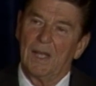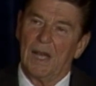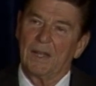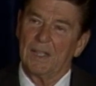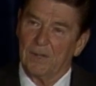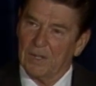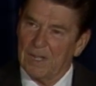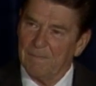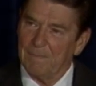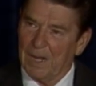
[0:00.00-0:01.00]
on
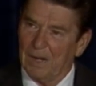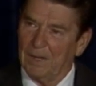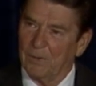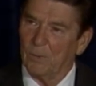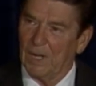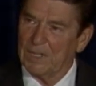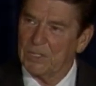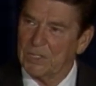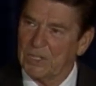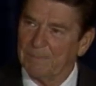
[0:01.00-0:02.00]
Intergovernmental
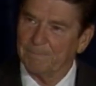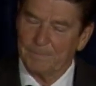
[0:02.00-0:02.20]
Relationships.